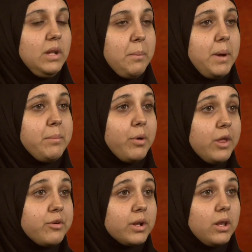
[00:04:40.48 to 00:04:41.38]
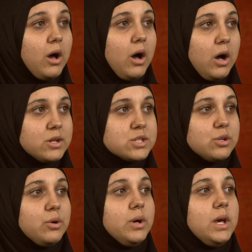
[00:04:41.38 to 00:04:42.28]
my brother-in-law
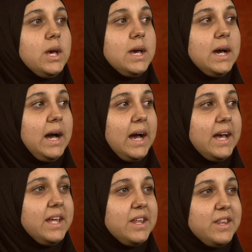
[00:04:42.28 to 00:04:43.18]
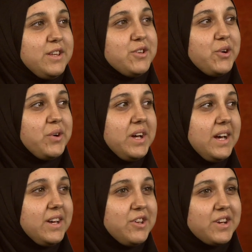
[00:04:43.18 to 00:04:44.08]
also,
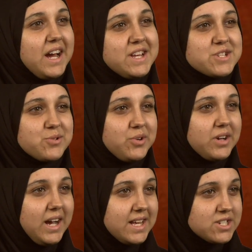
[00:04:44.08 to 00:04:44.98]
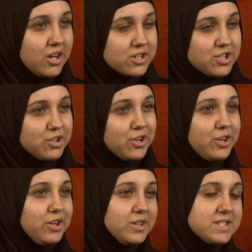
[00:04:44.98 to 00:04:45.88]
you're in high school, guys talk to
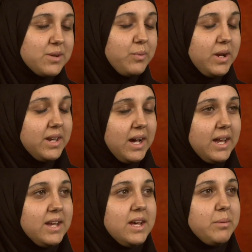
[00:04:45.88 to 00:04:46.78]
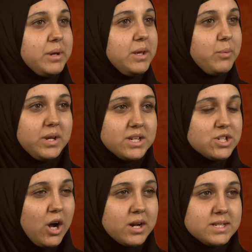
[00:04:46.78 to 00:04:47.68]
girls and whatnot, but he wouldn't
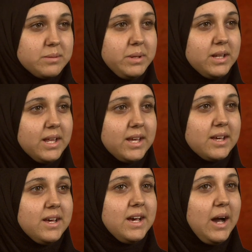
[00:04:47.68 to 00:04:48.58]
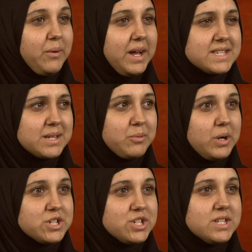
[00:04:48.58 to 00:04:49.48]
talk to me. Like I would ask him
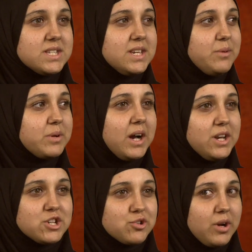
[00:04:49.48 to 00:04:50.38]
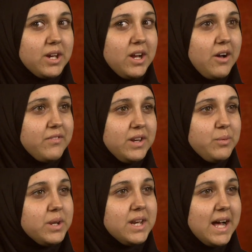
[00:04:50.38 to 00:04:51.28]
questions and he would kind of shrug it off and he
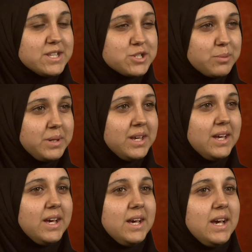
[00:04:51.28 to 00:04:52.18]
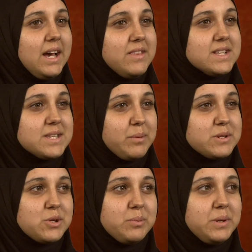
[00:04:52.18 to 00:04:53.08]
wouldn't answer me. And then
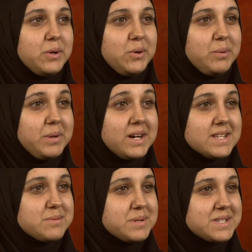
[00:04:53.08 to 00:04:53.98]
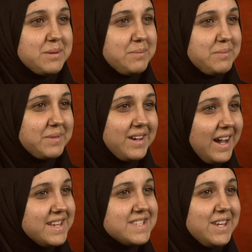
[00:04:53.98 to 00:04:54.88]
someone told me, because Muslim
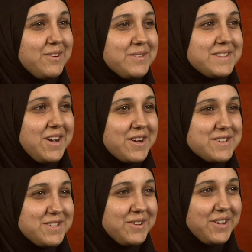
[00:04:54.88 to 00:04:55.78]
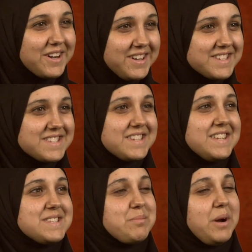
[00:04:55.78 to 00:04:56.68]
guys, they don't talk to girls.
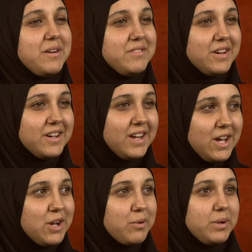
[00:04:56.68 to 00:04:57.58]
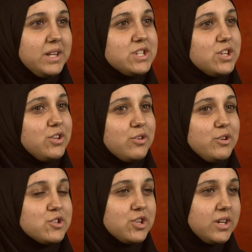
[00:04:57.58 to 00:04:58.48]
It's a part of their religion.
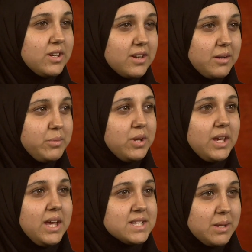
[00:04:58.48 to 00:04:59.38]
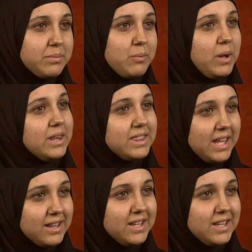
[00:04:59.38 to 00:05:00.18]
You shouldn't communicate. One thing